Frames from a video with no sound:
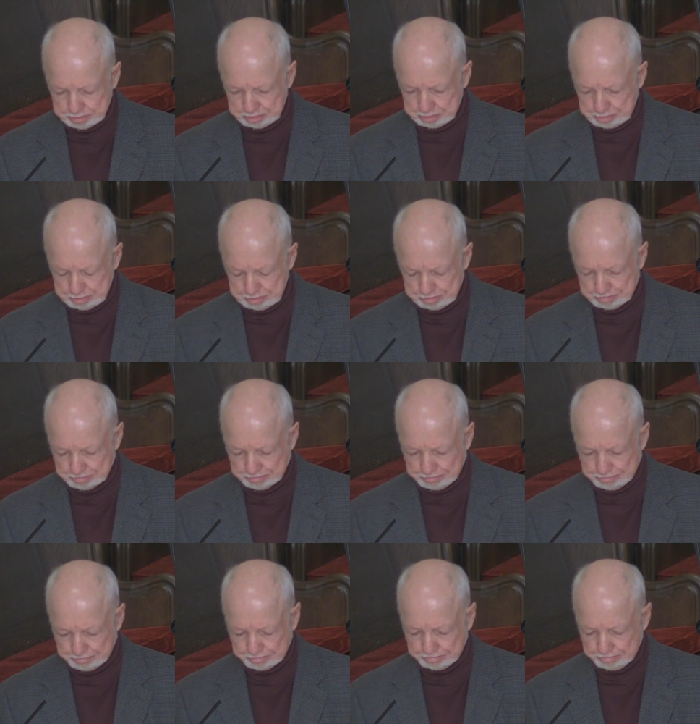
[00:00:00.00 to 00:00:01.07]

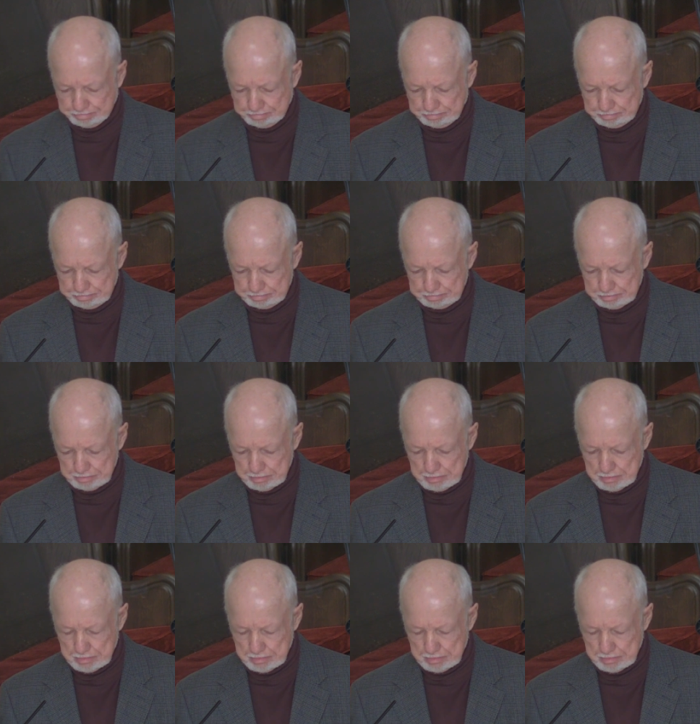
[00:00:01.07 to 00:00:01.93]
[no speech]